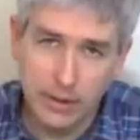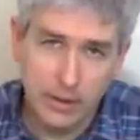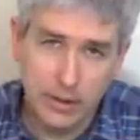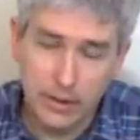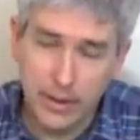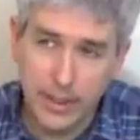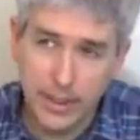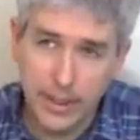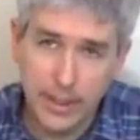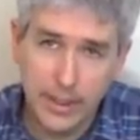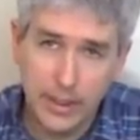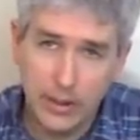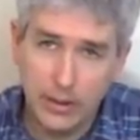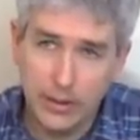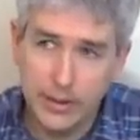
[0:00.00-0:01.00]
Like I get
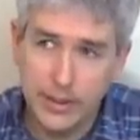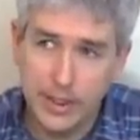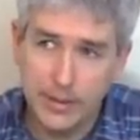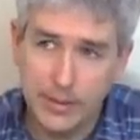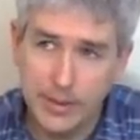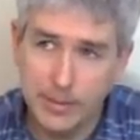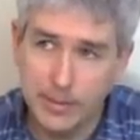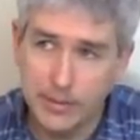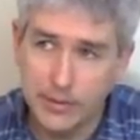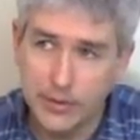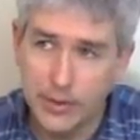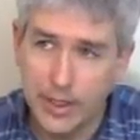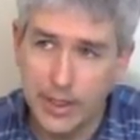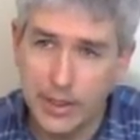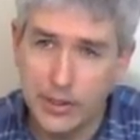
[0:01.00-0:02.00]
all the time people
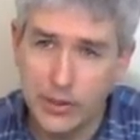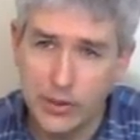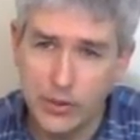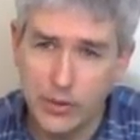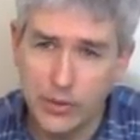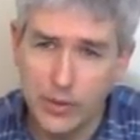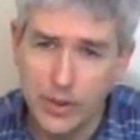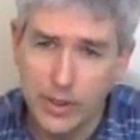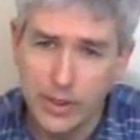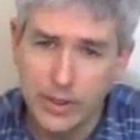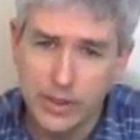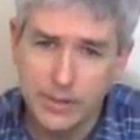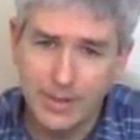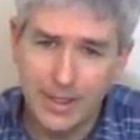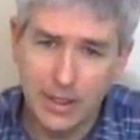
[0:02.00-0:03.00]
trying to
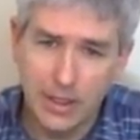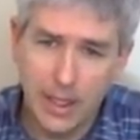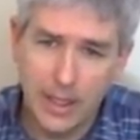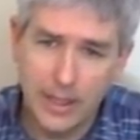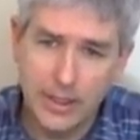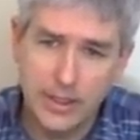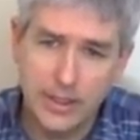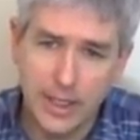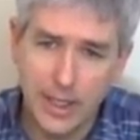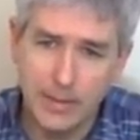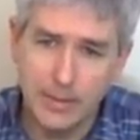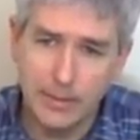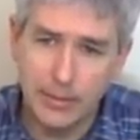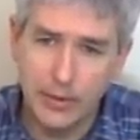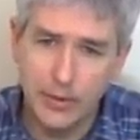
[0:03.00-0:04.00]
spend a lot of time
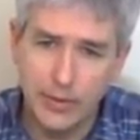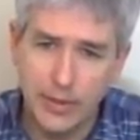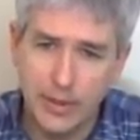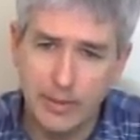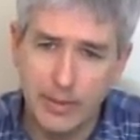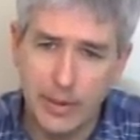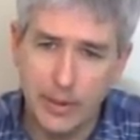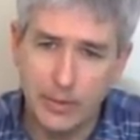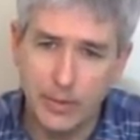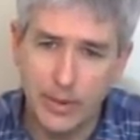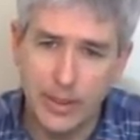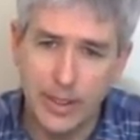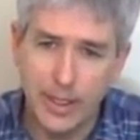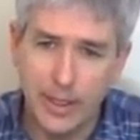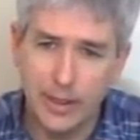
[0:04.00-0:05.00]
improving upon
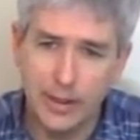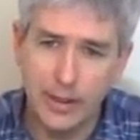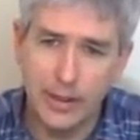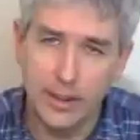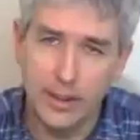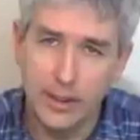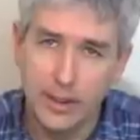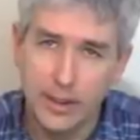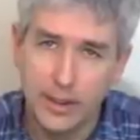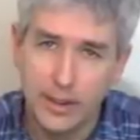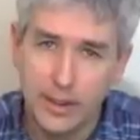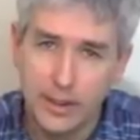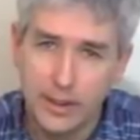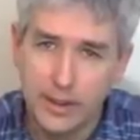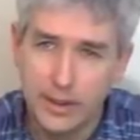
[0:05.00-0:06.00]
one area.
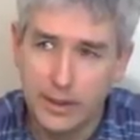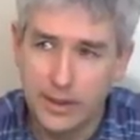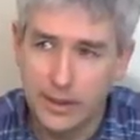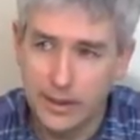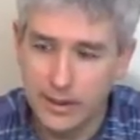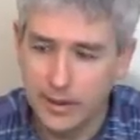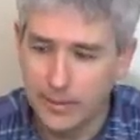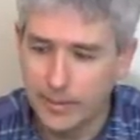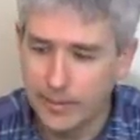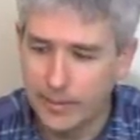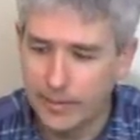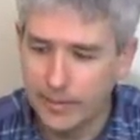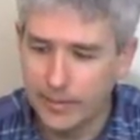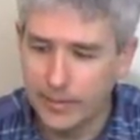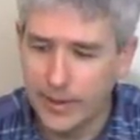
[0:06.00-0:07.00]
Like
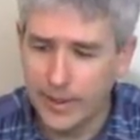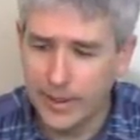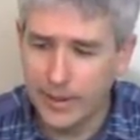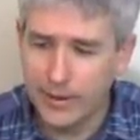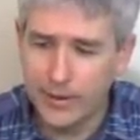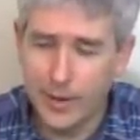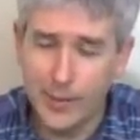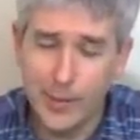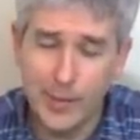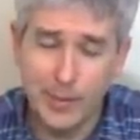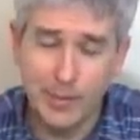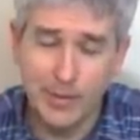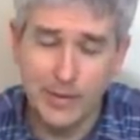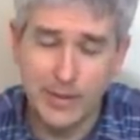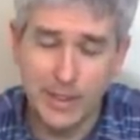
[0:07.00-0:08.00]
I don't know how many people
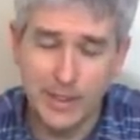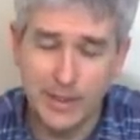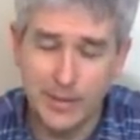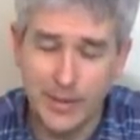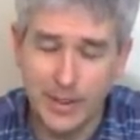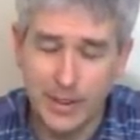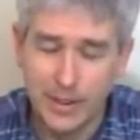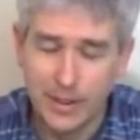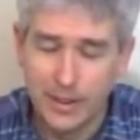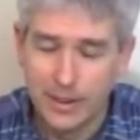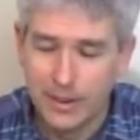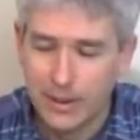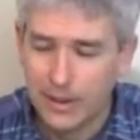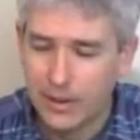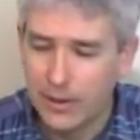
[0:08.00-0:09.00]
have said to me,
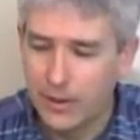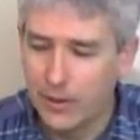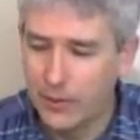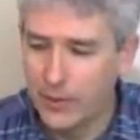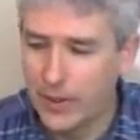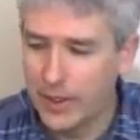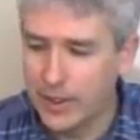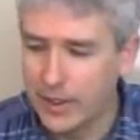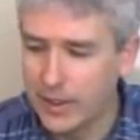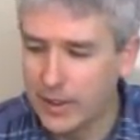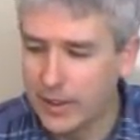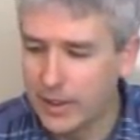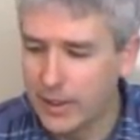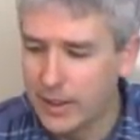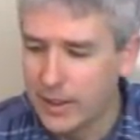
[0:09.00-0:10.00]
oh Rick,
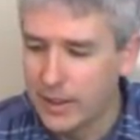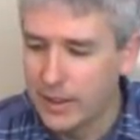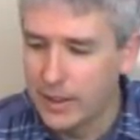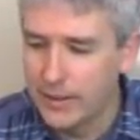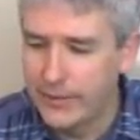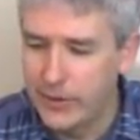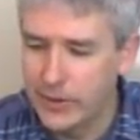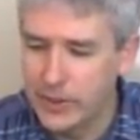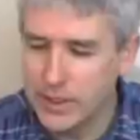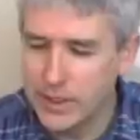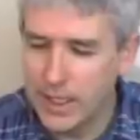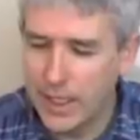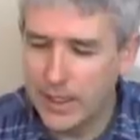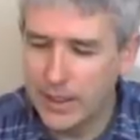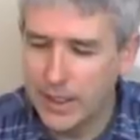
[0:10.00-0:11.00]
if you just
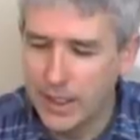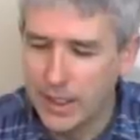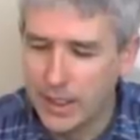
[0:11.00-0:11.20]
had